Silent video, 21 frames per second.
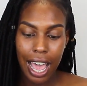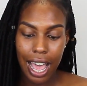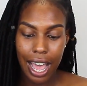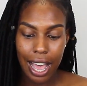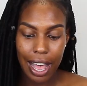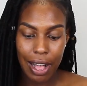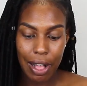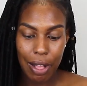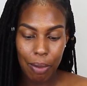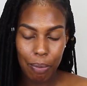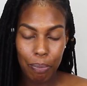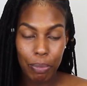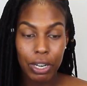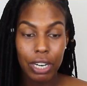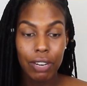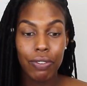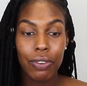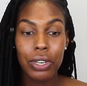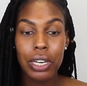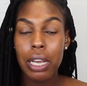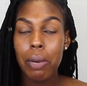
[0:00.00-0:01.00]
Um,
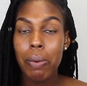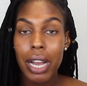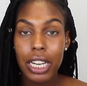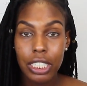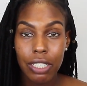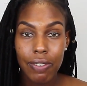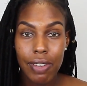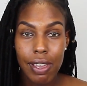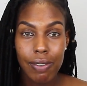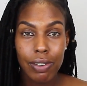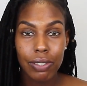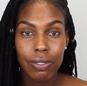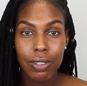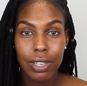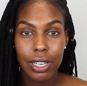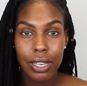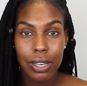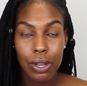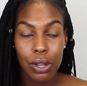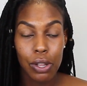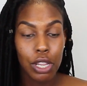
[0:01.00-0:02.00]
but if you didn't watch the favorites
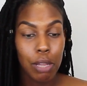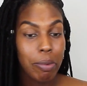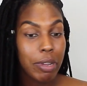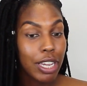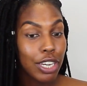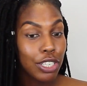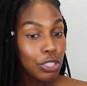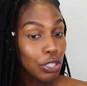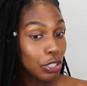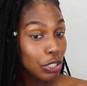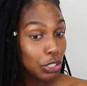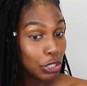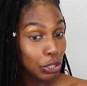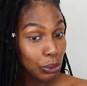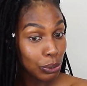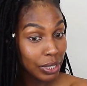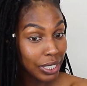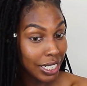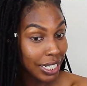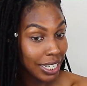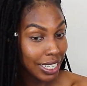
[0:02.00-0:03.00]
video, let me
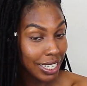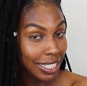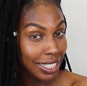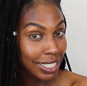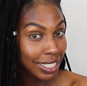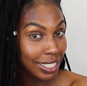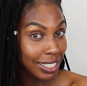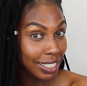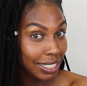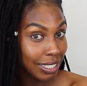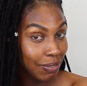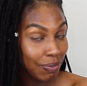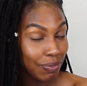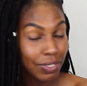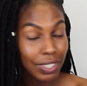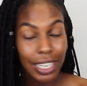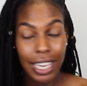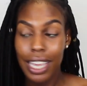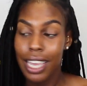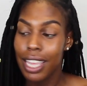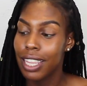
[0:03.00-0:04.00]
introduce this.
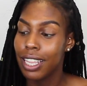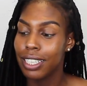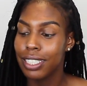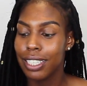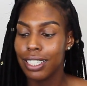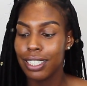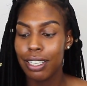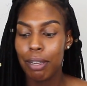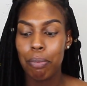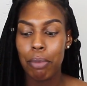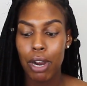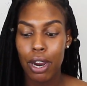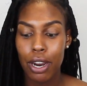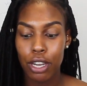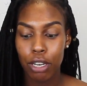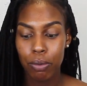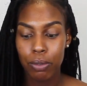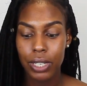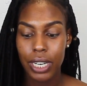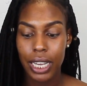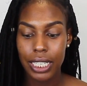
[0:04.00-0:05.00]
This is the
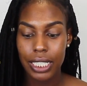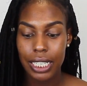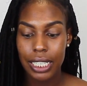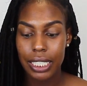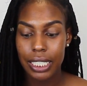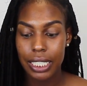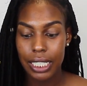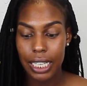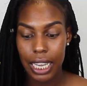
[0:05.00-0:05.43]
Mario Badescu